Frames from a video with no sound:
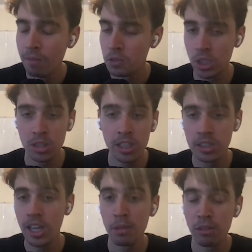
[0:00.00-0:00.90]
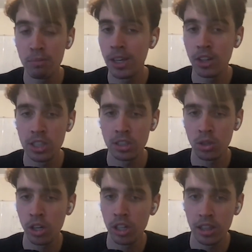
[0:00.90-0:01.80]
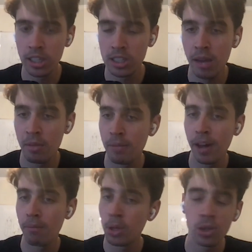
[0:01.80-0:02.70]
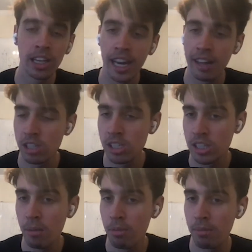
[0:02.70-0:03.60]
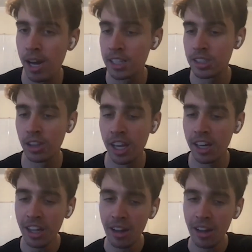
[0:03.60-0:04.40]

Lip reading: just the excitement of being on Discord and the excitement about building NFT sniping bots and like